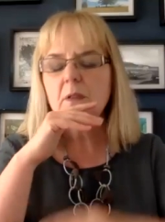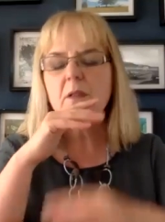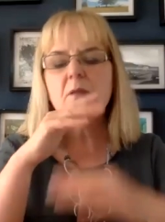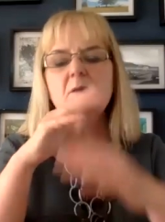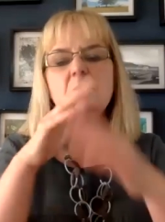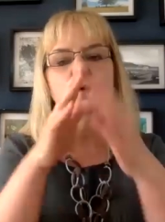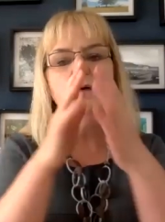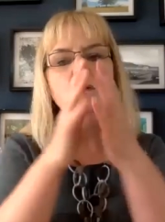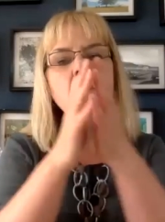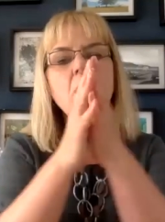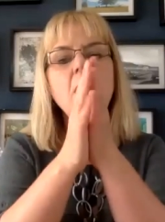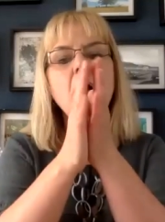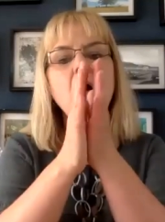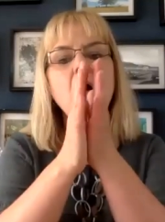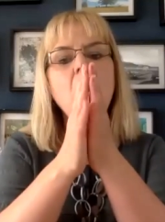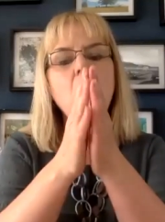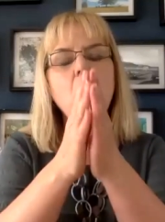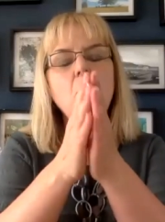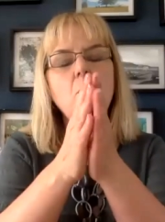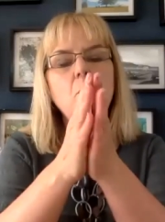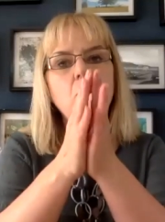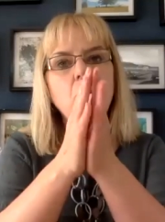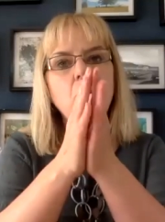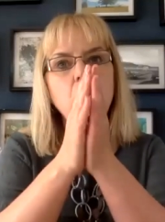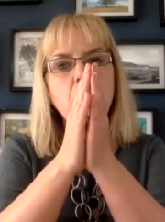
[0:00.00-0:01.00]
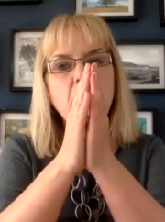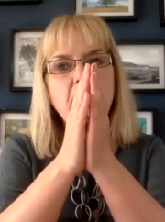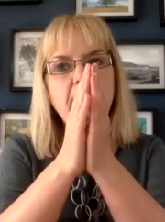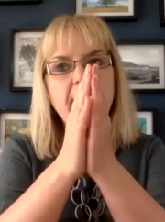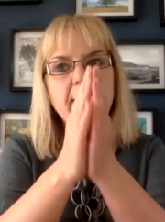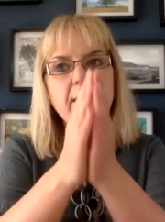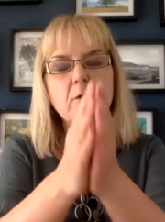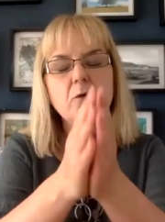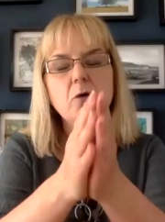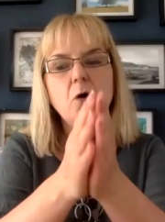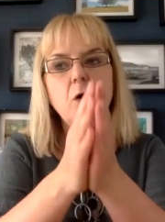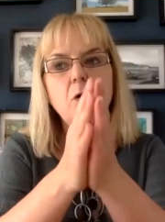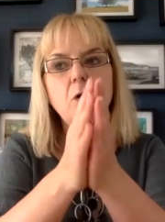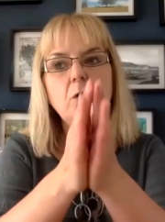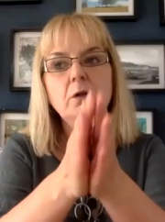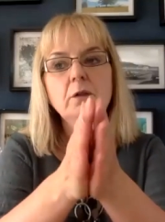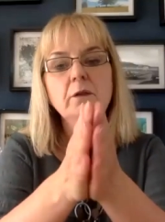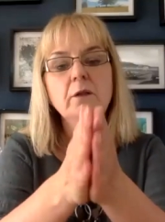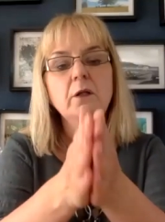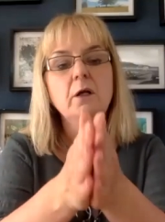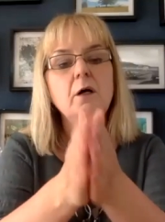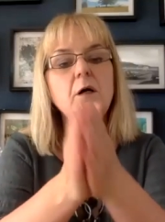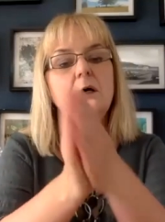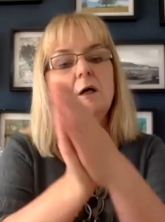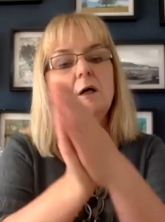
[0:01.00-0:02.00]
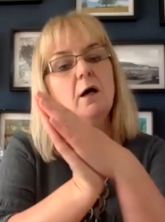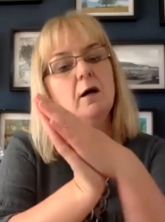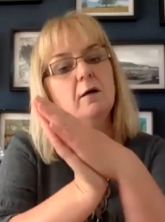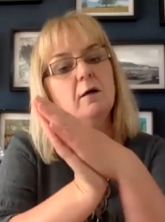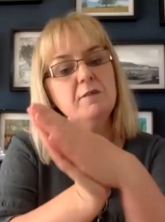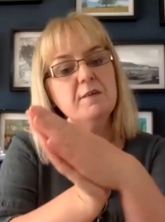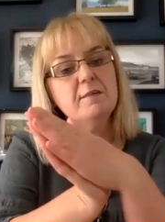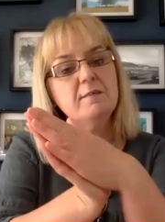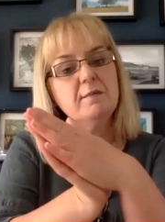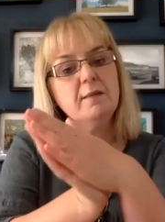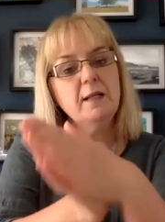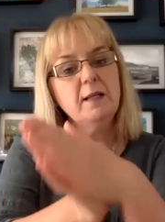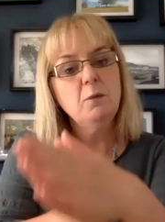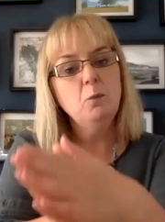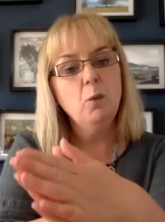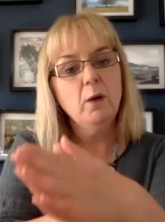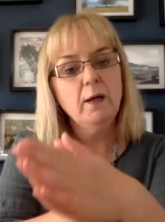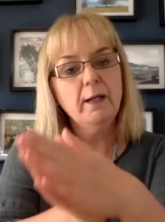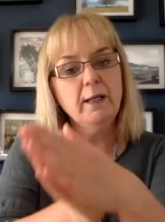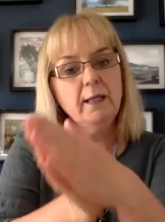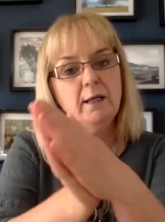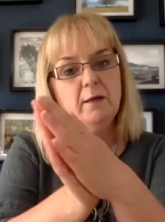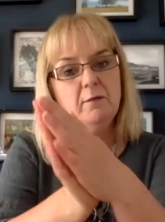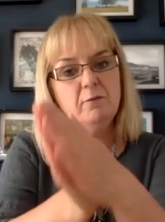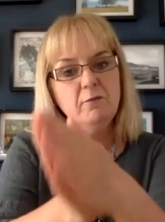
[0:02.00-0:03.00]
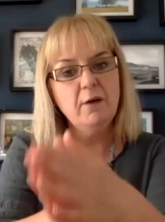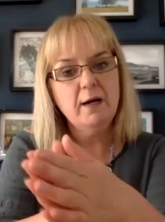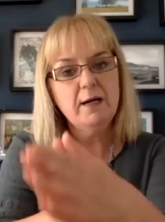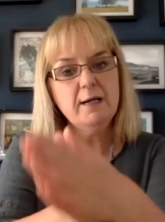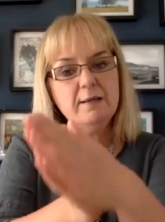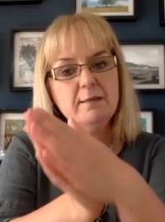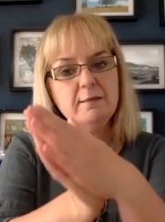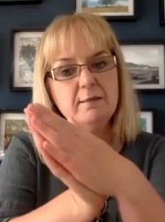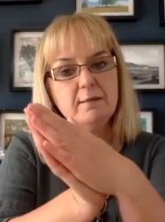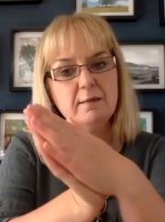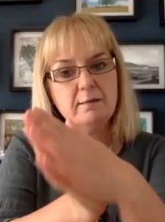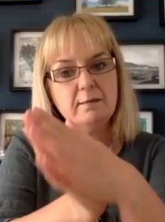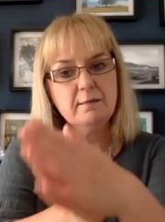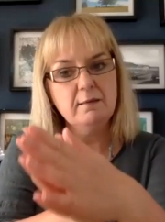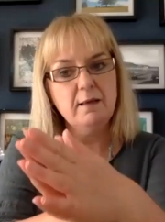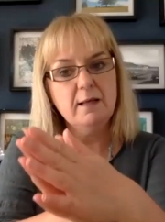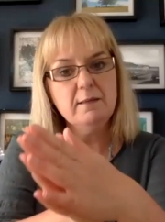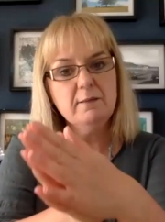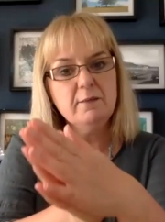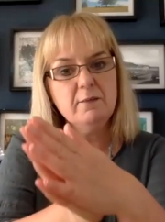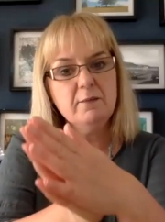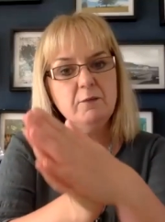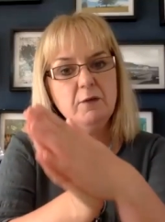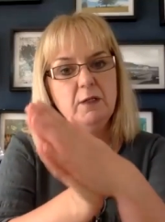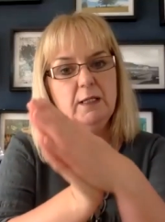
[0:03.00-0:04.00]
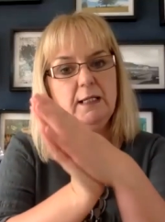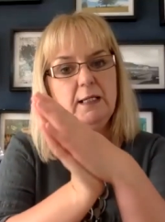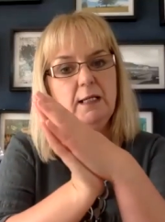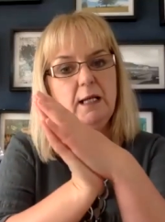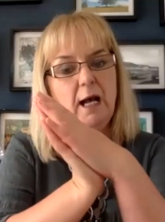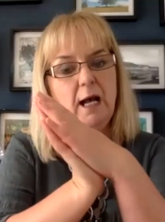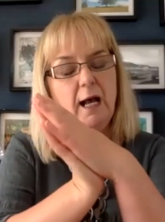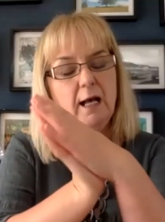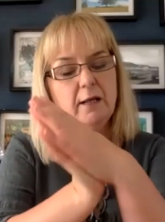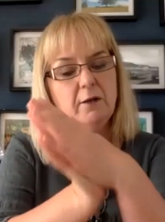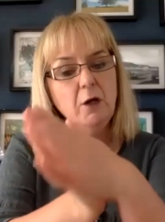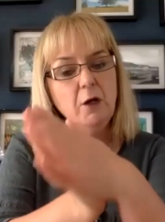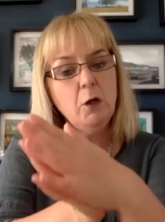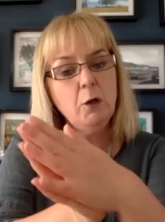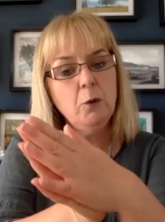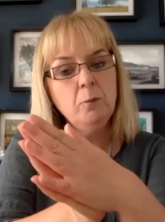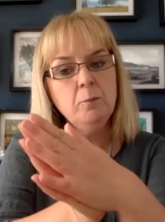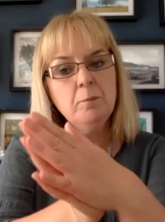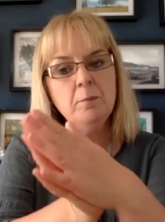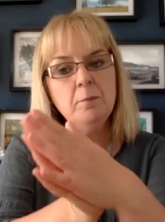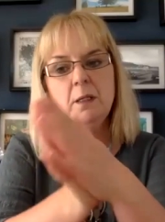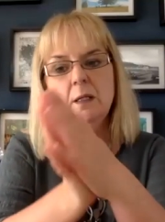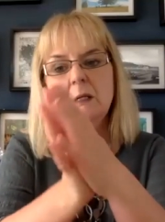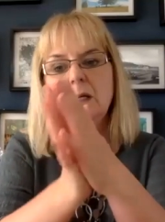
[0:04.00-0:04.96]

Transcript: So they are all now obviously working very successfully at home.